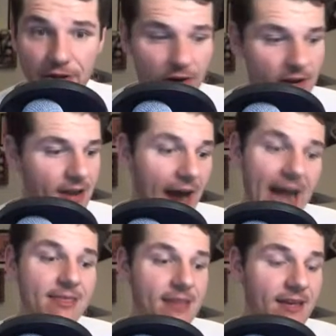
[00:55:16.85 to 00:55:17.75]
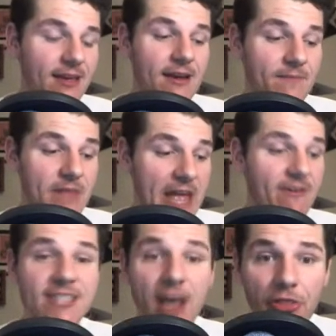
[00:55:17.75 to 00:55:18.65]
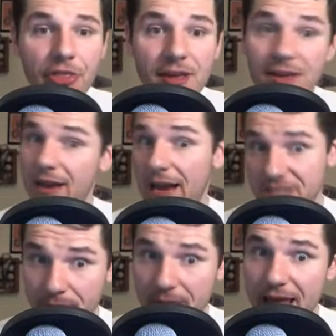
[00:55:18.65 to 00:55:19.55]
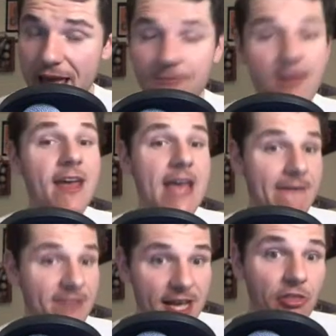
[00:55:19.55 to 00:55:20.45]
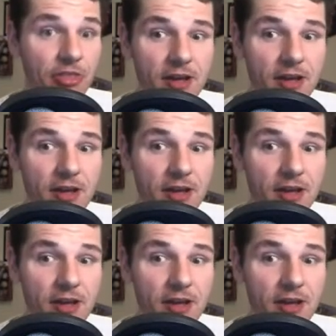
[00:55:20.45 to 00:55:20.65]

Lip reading: I think if he's healthy, it's a big if he's healthy,